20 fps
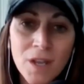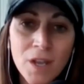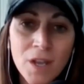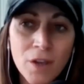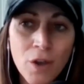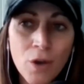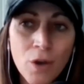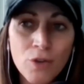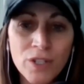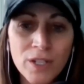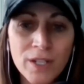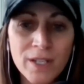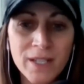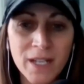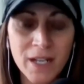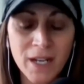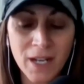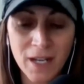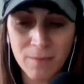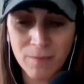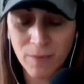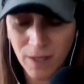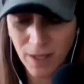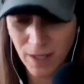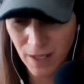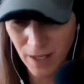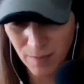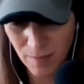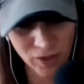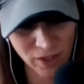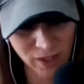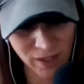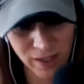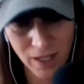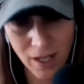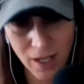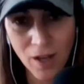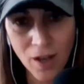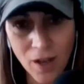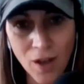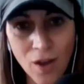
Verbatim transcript: and coaches. And I'm and I'm just